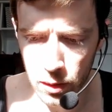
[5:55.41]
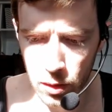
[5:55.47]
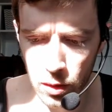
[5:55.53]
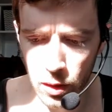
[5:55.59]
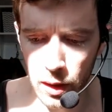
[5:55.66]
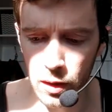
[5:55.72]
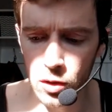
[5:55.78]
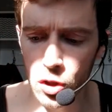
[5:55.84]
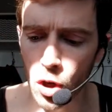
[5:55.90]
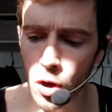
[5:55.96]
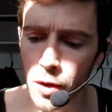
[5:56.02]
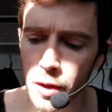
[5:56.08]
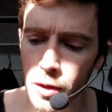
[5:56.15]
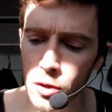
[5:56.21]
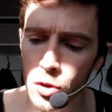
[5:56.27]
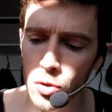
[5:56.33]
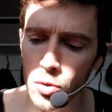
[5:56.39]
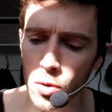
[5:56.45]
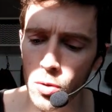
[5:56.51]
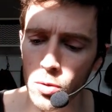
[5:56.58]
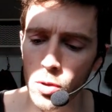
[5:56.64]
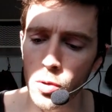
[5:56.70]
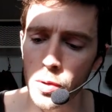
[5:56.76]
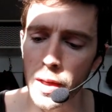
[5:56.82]
You got target
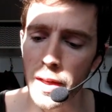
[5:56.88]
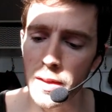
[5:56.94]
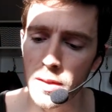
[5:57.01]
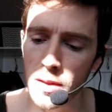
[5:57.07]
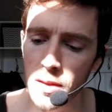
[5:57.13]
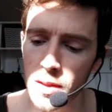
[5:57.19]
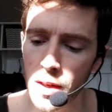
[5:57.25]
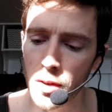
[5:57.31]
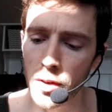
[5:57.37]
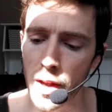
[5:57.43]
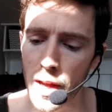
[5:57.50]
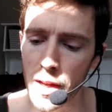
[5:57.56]
control locates center